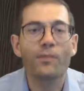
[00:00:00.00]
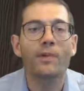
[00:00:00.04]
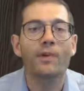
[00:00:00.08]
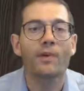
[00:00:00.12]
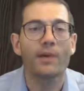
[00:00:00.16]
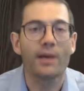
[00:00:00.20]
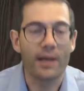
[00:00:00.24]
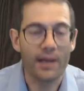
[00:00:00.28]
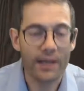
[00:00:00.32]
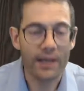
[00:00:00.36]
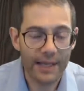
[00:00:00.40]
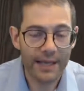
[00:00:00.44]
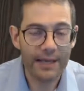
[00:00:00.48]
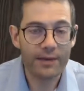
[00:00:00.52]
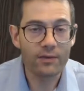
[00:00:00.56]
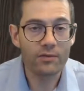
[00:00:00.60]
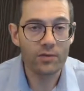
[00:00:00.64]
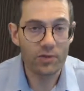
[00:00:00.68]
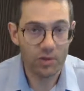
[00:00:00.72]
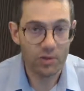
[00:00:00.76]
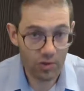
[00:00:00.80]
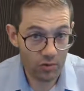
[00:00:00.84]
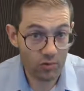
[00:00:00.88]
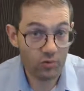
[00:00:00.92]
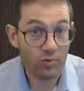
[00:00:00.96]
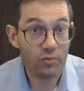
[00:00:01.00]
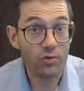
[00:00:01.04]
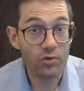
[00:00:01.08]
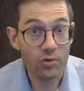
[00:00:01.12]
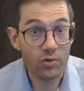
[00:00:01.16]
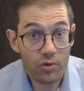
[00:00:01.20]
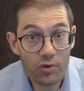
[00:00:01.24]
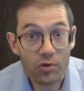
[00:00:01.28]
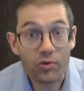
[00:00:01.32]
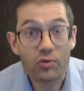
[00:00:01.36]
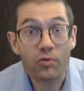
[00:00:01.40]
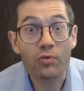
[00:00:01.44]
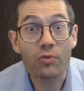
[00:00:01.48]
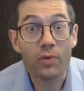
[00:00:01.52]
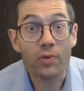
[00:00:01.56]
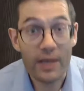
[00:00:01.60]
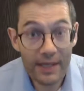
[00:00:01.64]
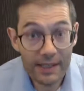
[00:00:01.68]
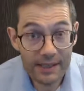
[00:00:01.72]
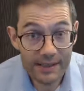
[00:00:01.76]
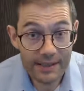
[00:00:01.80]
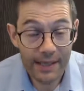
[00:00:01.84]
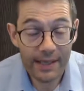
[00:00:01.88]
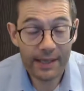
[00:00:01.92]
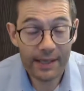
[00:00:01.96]
allows you to do
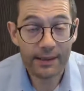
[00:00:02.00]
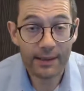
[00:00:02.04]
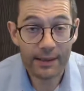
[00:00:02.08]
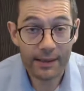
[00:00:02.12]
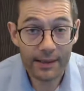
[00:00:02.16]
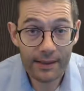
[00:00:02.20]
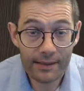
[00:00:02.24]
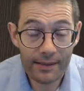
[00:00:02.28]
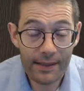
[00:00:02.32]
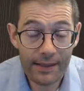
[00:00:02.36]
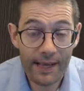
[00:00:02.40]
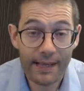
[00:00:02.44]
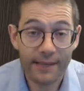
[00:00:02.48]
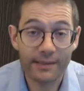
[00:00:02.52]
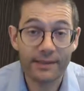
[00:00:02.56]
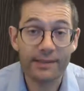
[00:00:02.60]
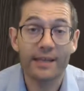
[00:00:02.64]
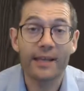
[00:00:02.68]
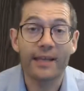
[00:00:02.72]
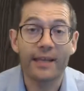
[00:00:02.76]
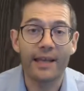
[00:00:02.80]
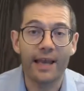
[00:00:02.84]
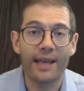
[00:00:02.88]
exactly that,